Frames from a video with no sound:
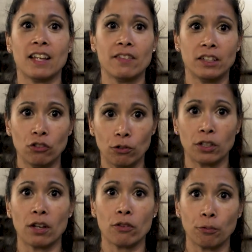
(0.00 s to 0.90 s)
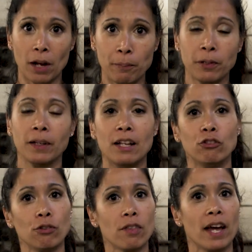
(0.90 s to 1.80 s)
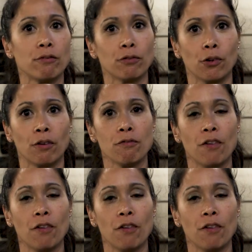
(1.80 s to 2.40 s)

and then do another rep and do that for